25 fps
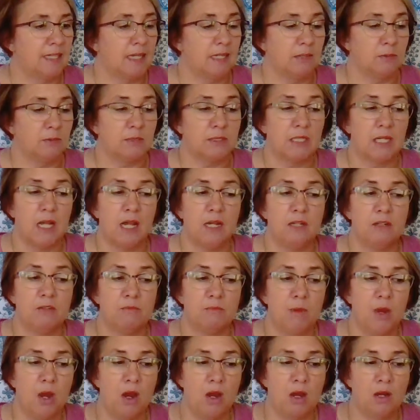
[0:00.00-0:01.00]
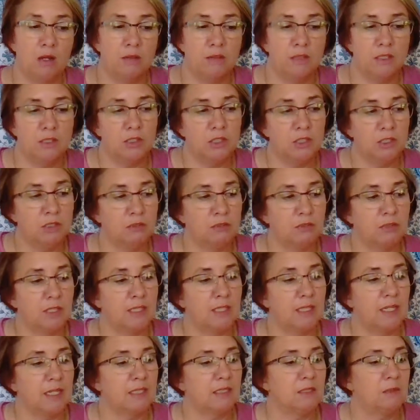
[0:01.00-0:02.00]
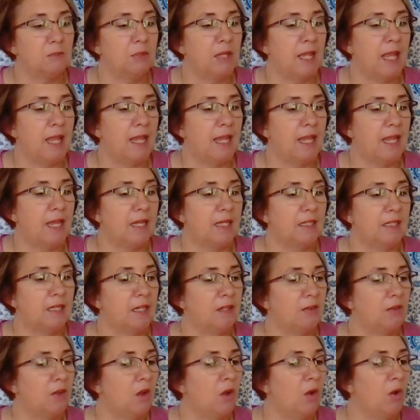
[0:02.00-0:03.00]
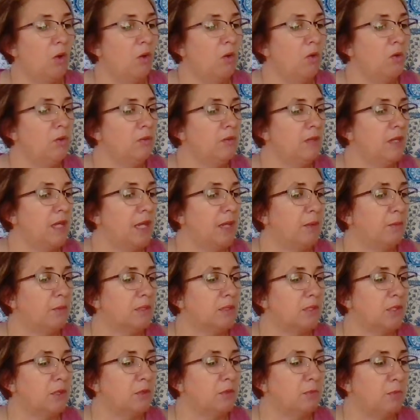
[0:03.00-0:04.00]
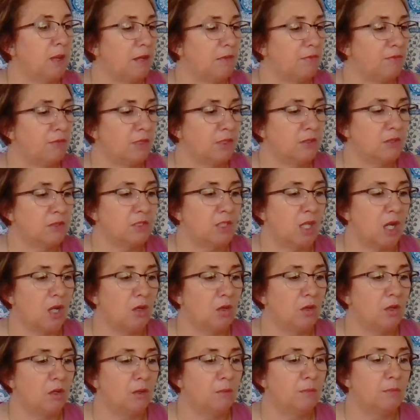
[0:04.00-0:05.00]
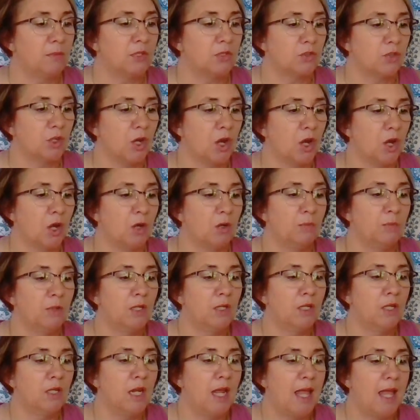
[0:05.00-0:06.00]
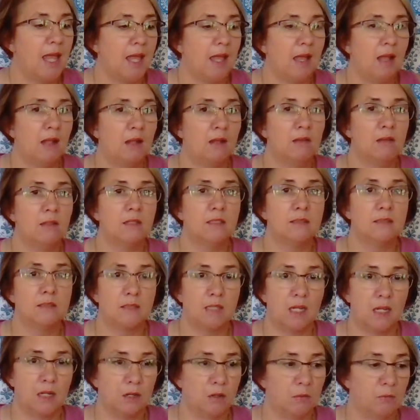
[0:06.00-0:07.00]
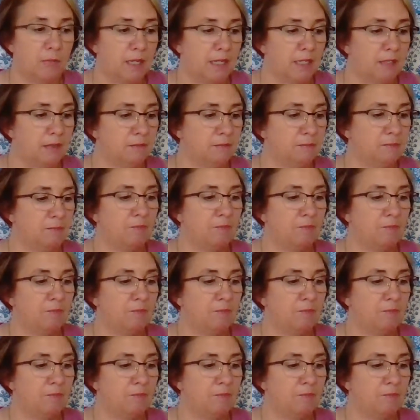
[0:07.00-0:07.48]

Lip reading: It was the kind of barn that children like to play in, and the whole thing was owned by Fern's uncle, Mr. Homer L. Zuckerman.